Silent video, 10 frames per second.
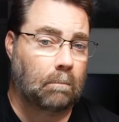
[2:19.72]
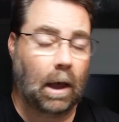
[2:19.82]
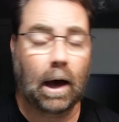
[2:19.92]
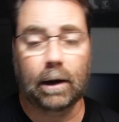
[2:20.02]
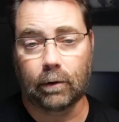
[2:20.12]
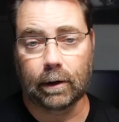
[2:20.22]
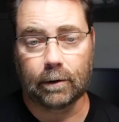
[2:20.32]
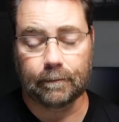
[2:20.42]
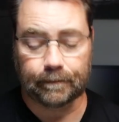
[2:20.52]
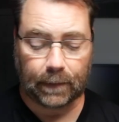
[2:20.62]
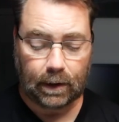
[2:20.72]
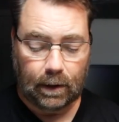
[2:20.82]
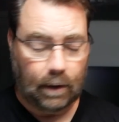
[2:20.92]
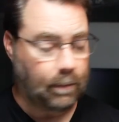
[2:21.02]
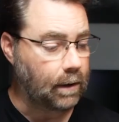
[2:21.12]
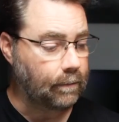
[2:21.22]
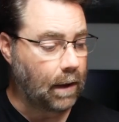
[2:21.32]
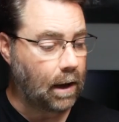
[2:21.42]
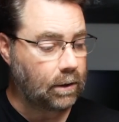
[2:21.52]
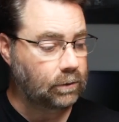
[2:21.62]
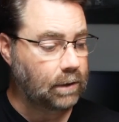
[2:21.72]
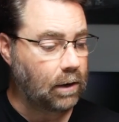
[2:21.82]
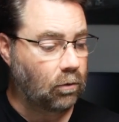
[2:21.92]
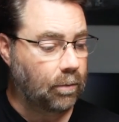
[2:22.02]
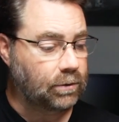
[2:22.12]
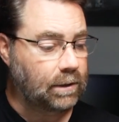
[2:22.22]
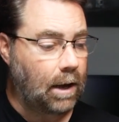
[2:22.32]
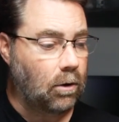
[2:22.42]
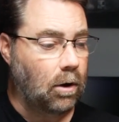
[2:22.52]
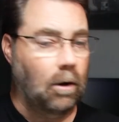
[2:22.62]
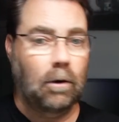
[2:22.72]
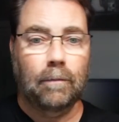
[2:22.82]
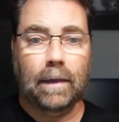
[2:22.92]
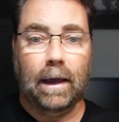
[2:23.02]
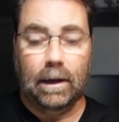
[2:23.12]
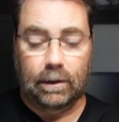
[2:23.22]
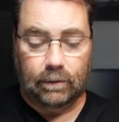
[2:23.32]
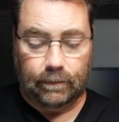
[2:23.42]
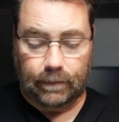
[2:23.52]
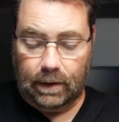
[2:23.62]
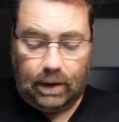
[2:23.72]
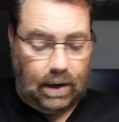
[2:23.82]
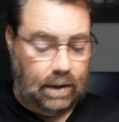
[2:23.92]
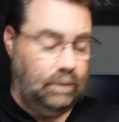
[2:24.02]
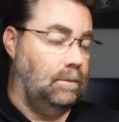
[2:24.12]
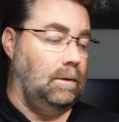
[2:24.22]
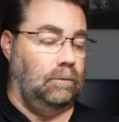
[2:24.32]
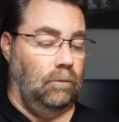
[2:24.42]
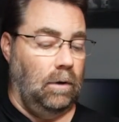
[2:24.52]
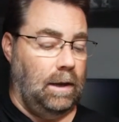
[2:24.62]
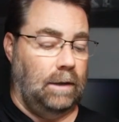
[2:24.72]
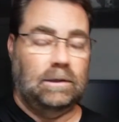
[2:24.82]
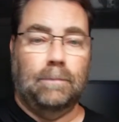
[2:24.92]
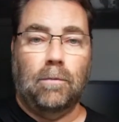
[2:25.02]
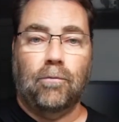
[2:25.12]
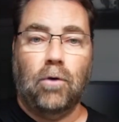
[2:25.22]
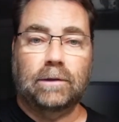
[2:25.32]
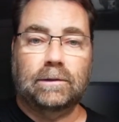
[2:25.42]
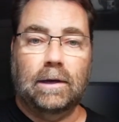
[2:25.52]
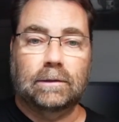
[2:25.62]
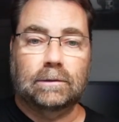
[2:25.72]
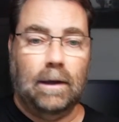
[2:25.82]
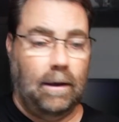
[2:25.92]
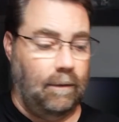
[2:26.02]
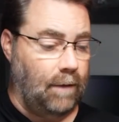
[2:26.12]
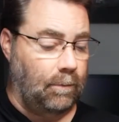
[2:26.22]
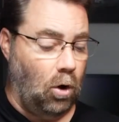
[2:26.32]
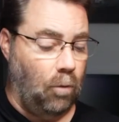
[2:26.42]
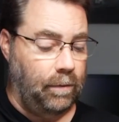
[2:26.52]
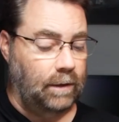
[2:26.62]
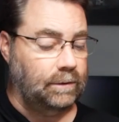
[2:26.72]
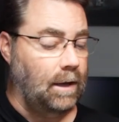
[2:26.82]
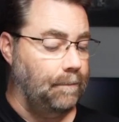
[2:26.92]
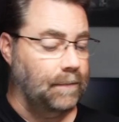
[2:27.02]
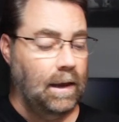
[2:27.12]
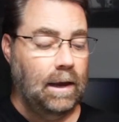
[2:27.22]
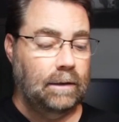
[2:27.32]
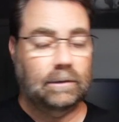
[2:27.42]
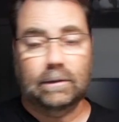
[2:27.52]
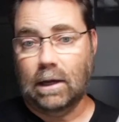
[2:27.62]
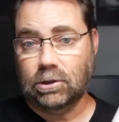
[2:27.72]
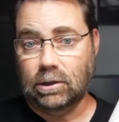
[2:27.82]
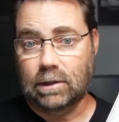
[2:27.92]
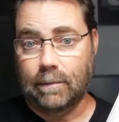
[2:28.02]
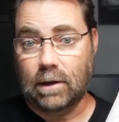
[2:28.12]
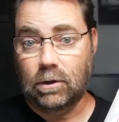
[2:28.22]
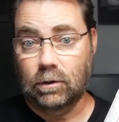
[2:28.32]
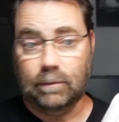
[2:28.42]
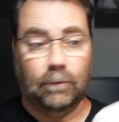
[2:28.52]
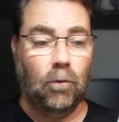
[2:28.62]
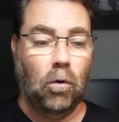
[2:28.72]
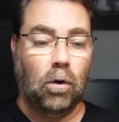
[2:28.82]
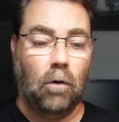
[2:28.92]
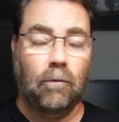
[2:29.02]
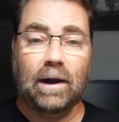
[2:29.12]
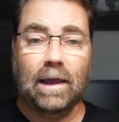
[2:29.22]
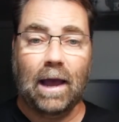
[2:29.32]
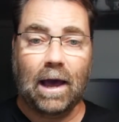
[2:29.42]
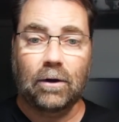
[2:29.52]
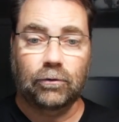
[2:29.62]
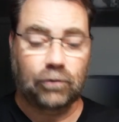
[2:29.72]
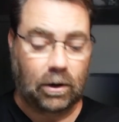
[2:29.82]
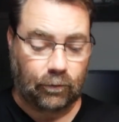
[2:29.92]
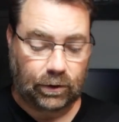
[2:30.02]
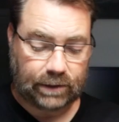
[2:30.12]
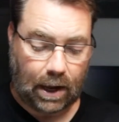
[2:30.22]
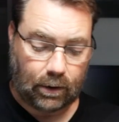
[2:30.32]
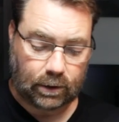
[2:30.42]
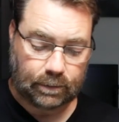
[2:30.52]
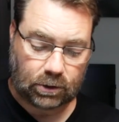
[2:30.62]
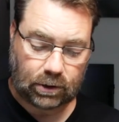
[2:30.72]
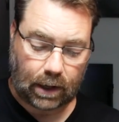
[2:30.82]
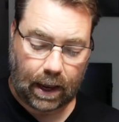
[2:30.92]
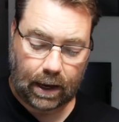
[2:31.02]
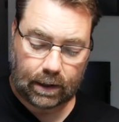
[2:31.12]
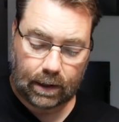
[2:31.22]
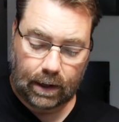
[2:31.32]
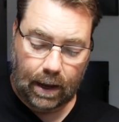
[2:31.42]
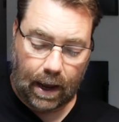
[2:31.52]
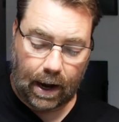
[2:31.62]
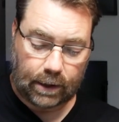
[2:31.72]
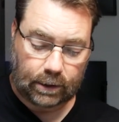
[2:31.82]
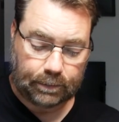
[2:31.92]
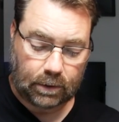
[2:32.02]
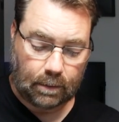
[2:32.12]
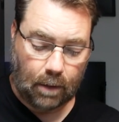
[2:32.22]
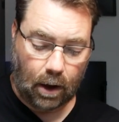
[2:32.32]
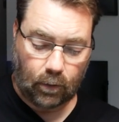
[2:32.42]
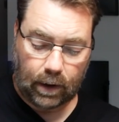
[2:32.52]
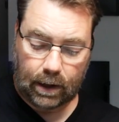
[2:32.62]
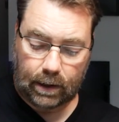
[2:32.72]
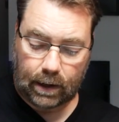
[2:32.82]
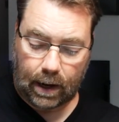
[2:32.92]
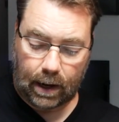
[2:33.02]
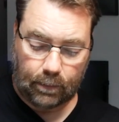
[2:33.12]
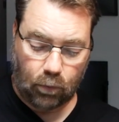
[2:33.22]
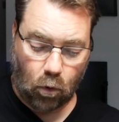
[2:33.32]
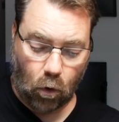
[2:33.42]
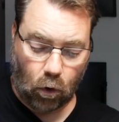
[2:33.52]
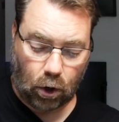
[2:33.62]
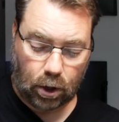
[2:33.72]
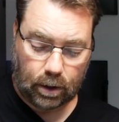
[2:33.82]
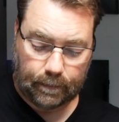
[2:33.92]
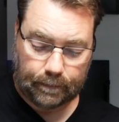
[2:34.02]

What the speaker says: I don't know. But I use 91% alcohol, and it's really a simple process of, I'm going to open this up. This is actually something I used before already. I kind of try to recycle as much as I can. And I just put the model in and pour